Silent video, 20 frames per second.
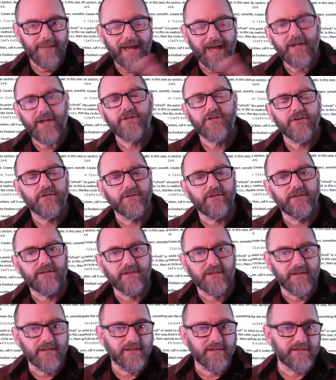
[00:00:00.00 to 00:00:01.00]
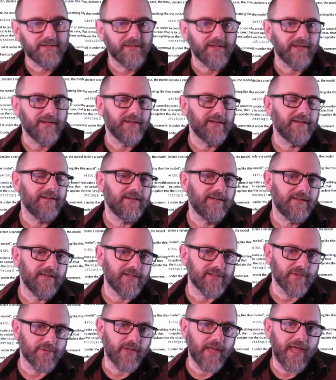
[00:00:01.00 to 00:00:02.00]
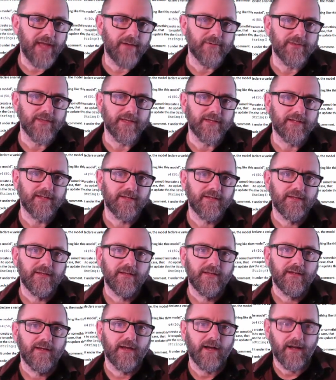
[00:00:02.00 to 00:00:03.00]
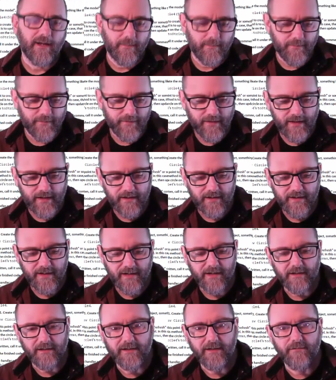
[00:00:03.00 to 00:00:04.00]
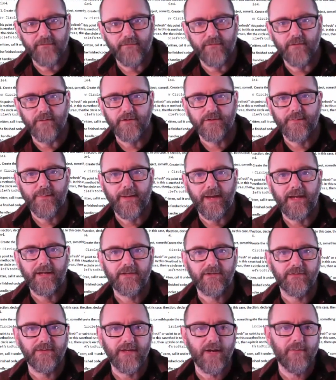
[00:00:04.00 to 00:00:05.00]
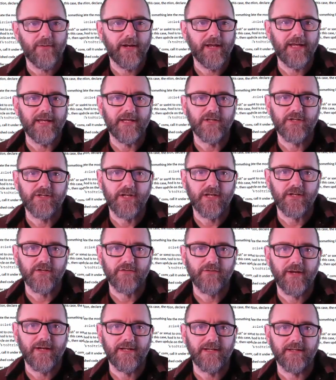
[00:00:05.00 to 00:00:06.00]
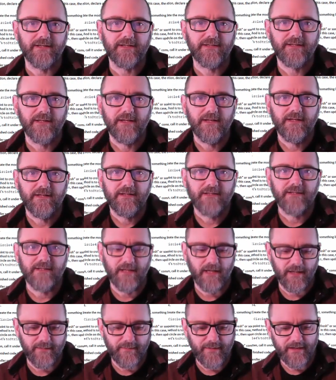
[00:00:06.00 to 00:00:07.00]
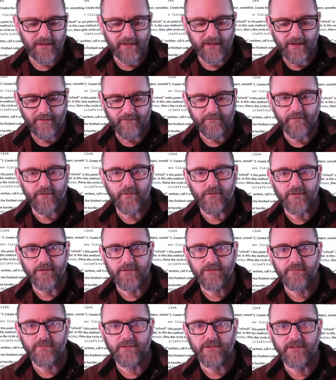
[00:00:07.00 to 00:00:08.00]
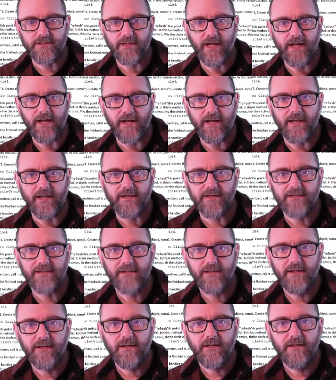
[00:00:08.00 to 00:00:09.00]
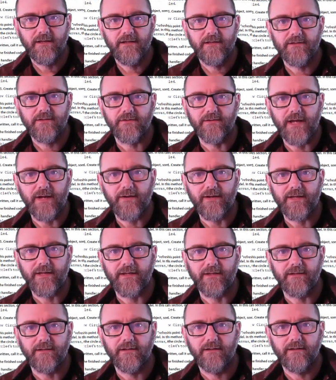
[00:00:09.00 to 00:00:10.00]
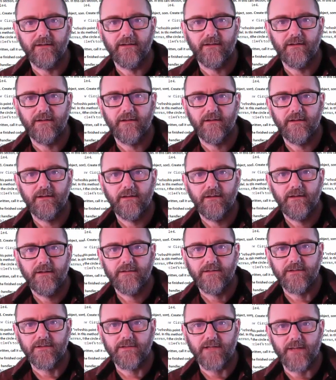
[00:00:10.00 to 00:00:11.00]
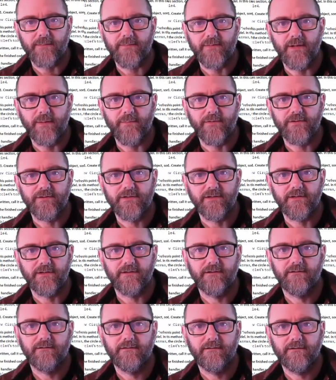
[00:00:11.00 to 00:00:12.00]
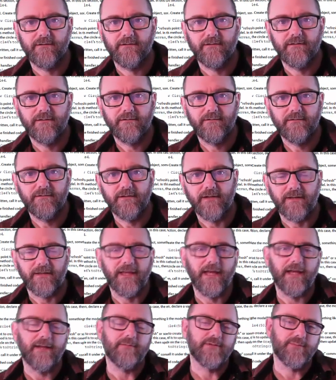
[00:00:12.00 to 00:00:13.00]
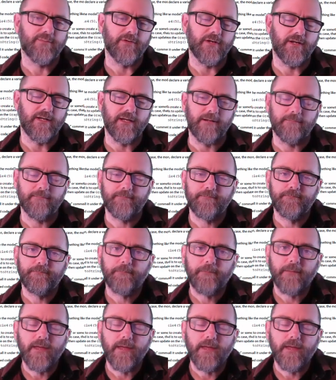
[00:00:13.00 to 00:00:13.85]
manager is okay with it, then it'll give focus back. So now when I hit change radius, see, I immediately have focus, which is kind of nice. So now I can just type numbers and like that. It's pretty neat.